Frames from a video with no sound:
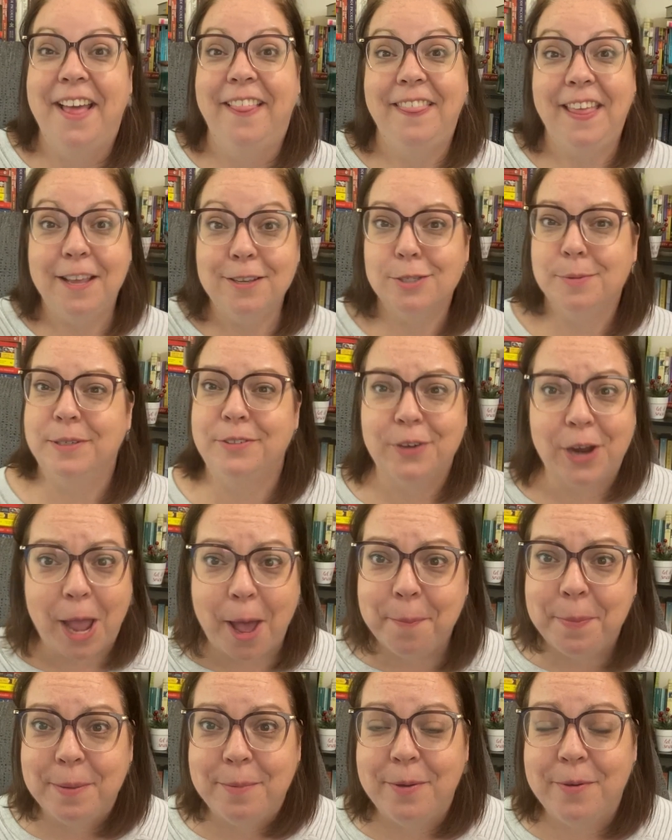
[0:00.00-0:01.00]
Thank you so much for
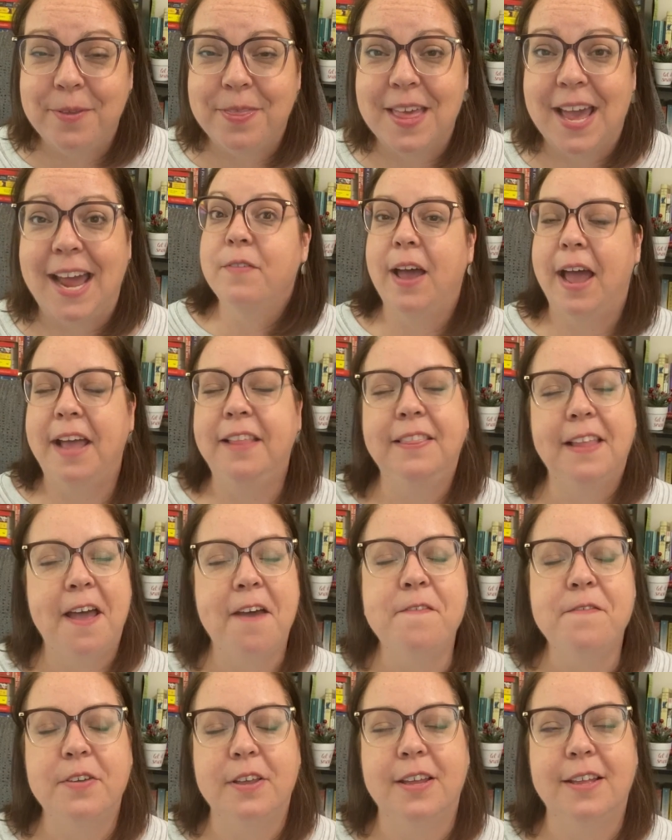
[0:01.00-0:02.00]
helping me with that. I
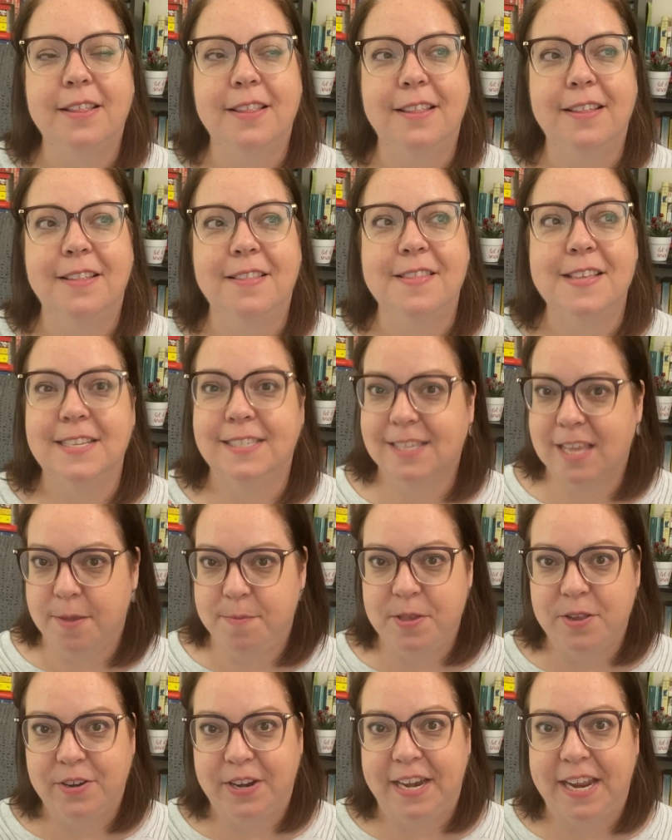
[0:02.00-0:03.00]
love this
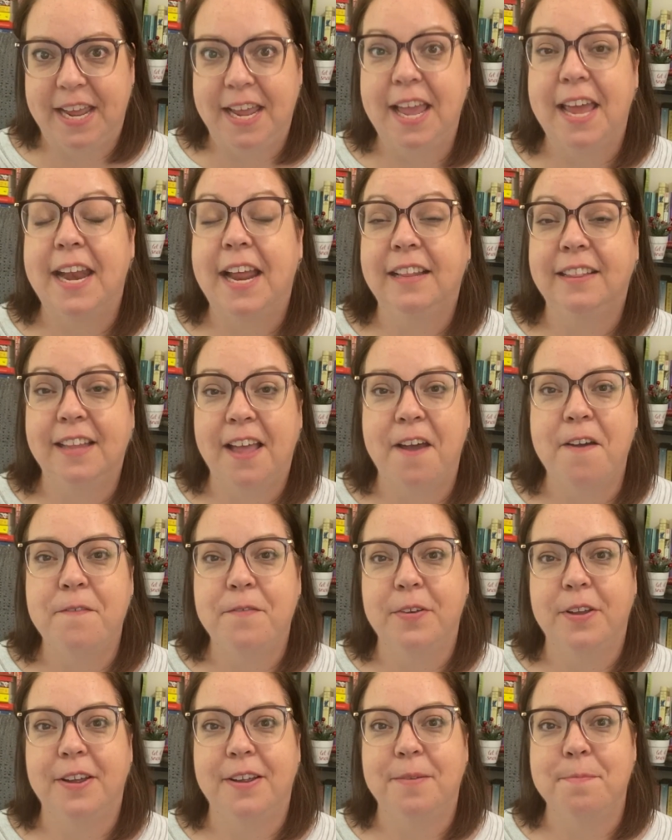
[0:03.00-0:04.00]
community and I
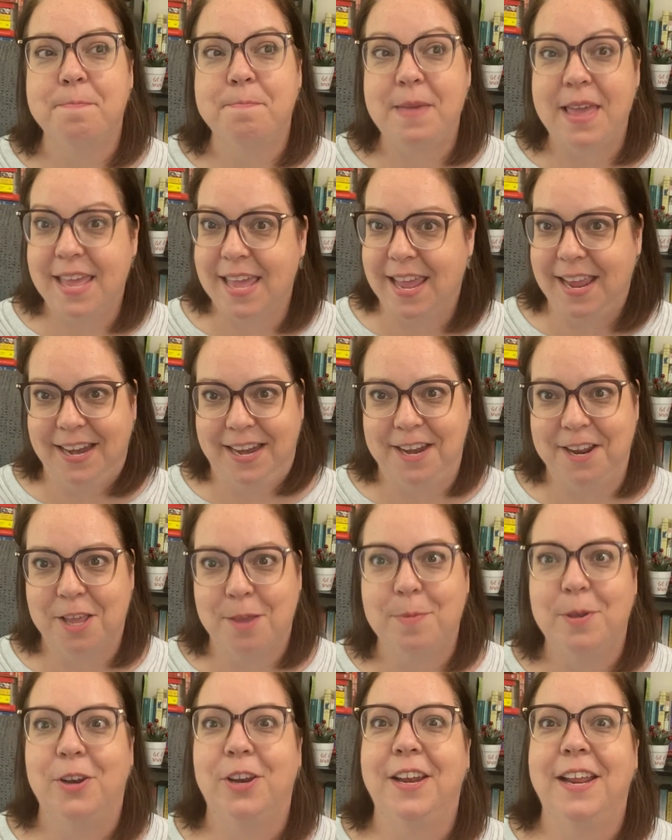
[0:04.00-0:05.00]
love making it a
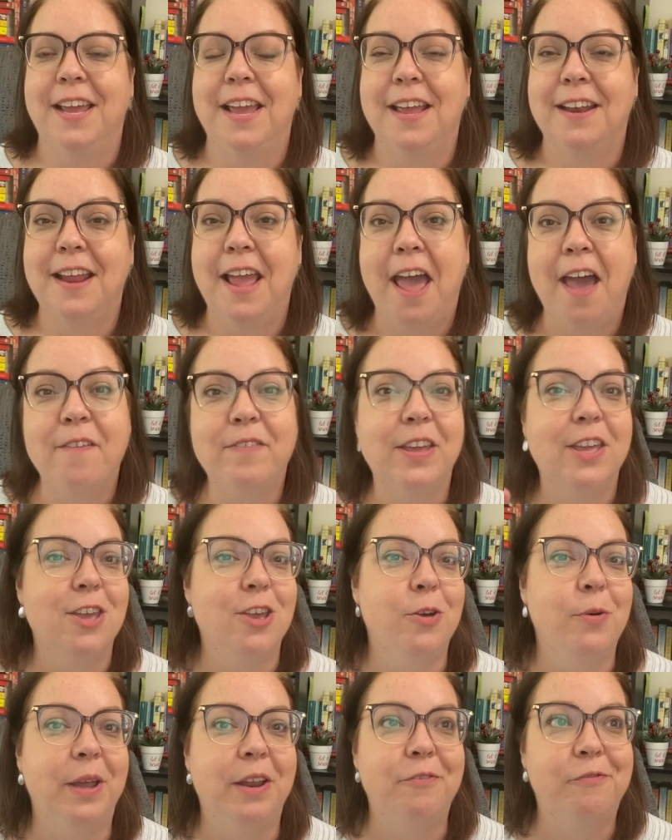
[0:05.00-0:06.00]
community and having
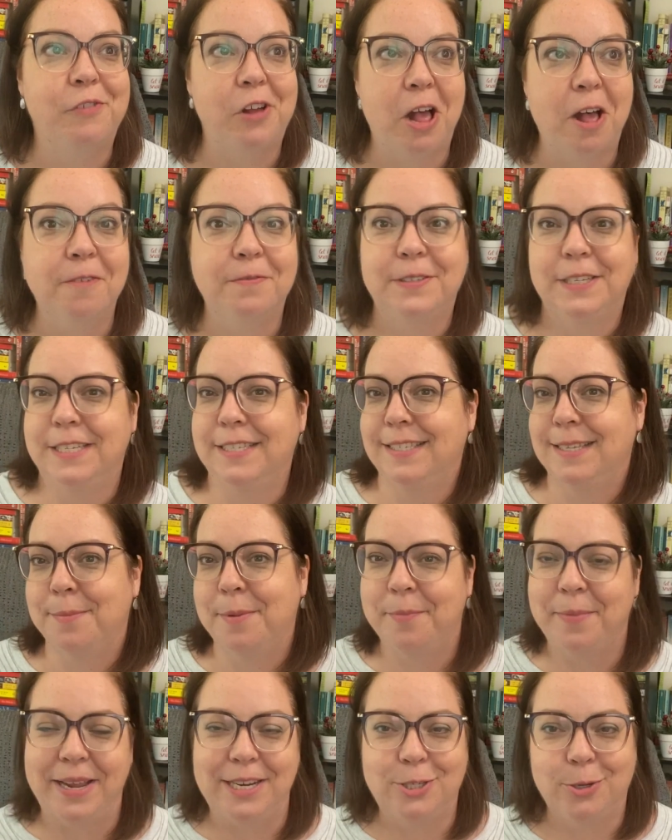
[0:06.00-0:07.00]
you involved in some
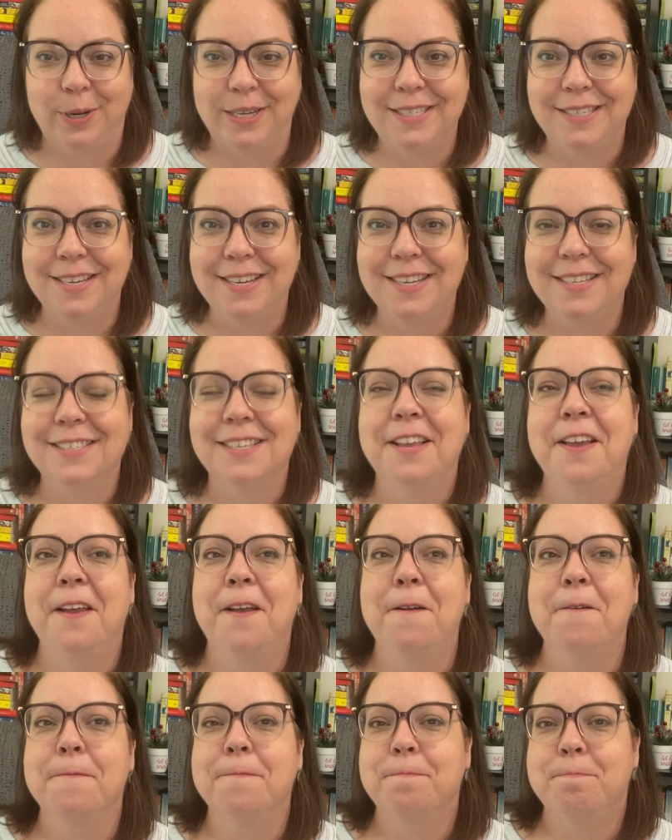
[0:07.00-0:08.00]
of my choices
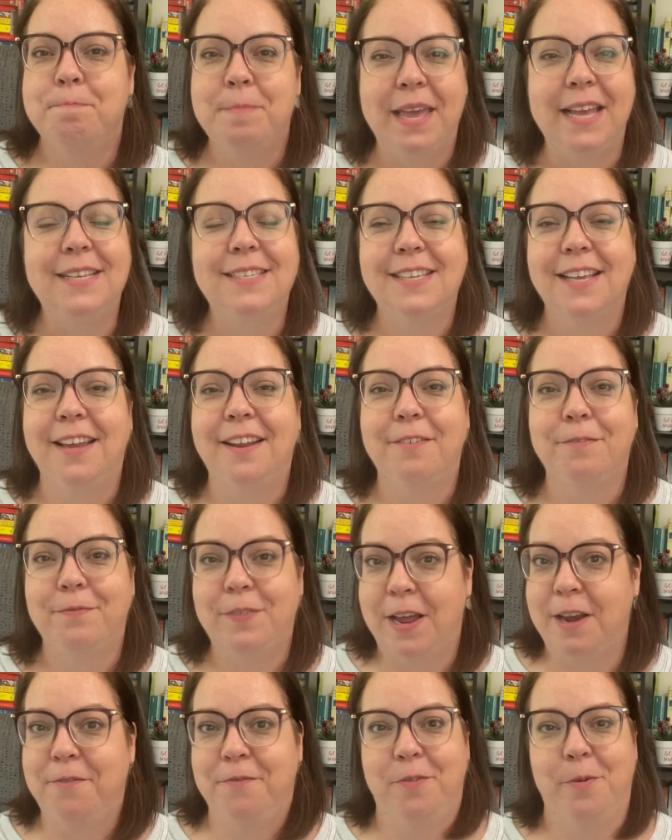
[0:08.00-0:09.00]
makes it
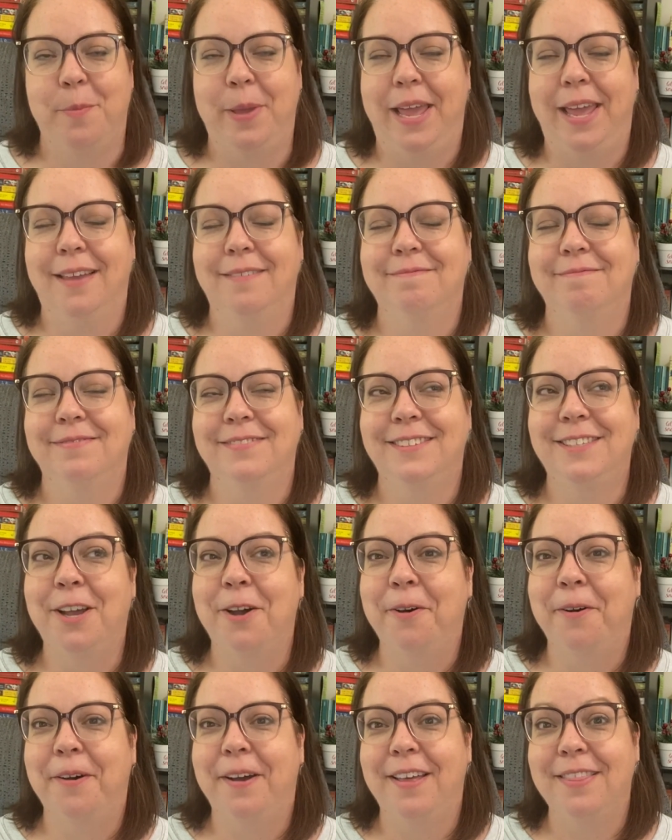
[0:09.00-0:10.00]
fun for me.
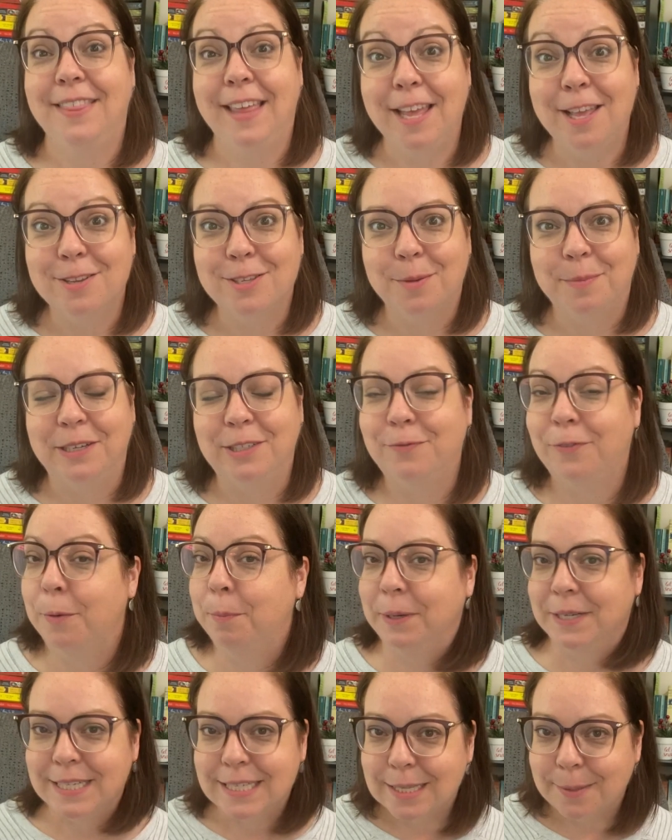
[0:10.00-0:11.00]
So thank you so much for
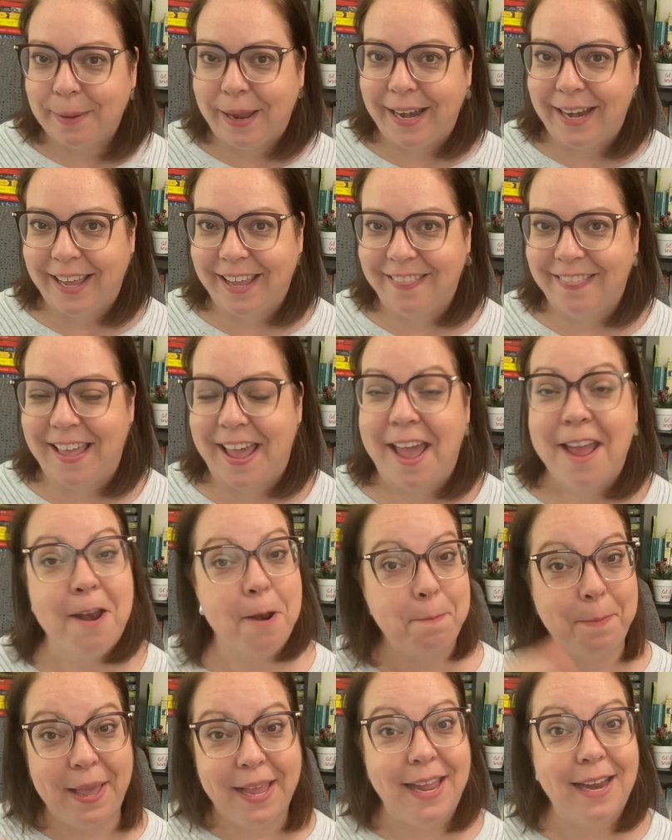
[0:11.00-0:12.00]
participating in that
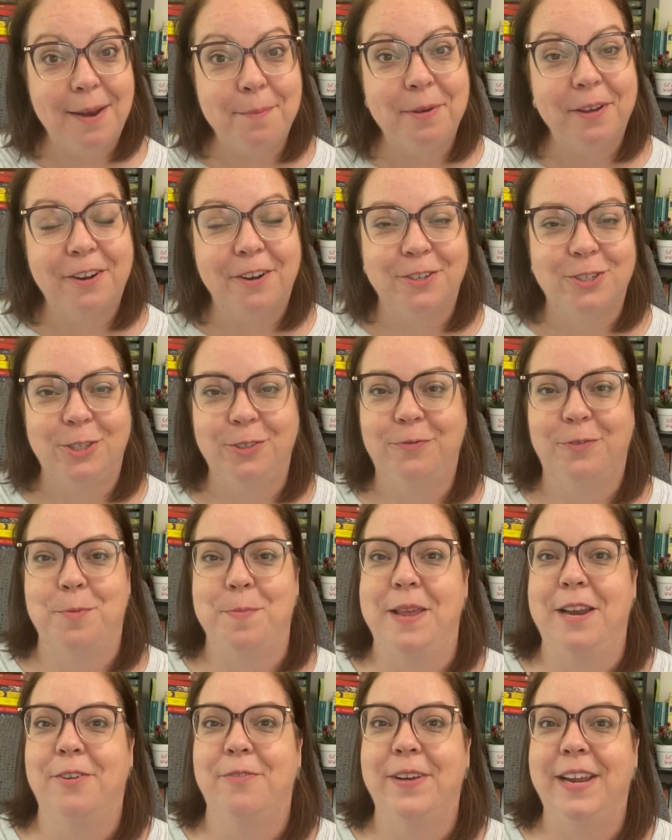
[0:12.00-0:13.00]
and picking a book or two for
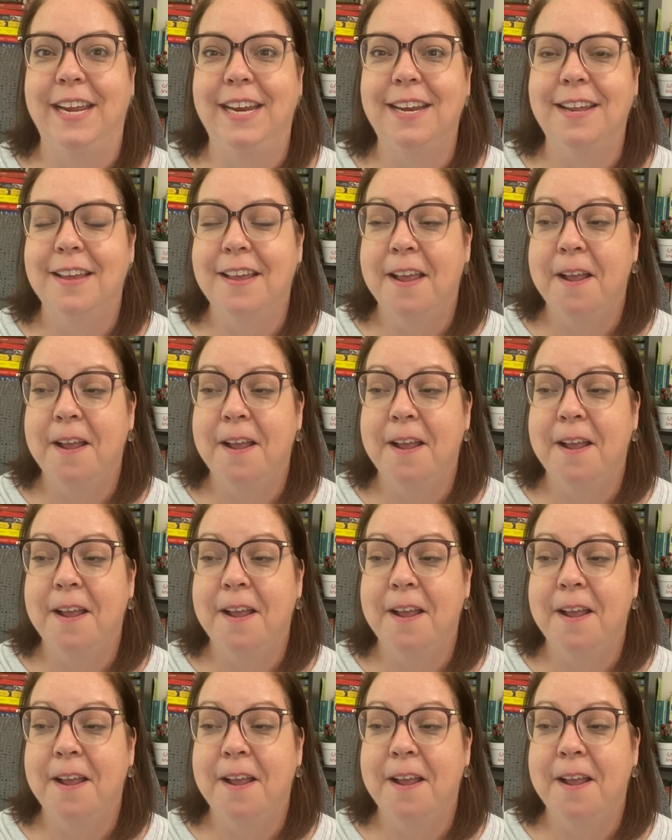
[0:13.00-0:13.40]
me to read.